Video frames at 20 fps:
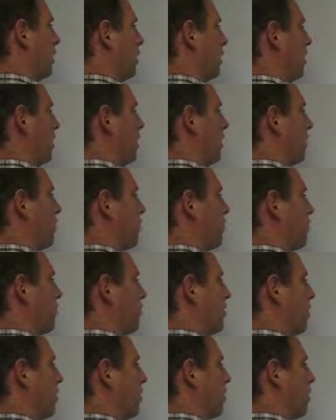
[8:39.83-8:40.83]
of
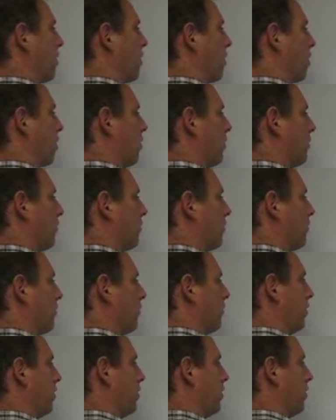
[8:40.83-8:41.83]
3 girls
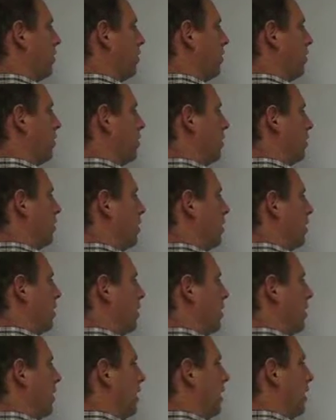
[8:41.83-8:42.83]

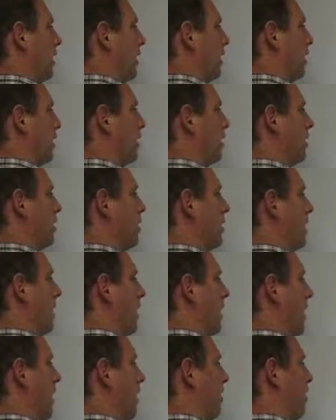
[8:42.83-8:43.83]
in
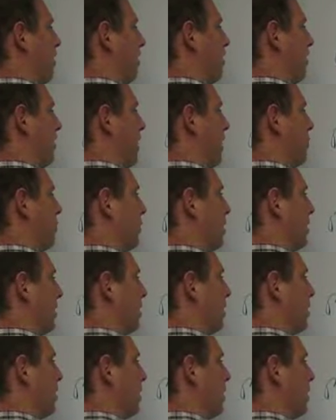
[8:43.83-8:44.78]
a family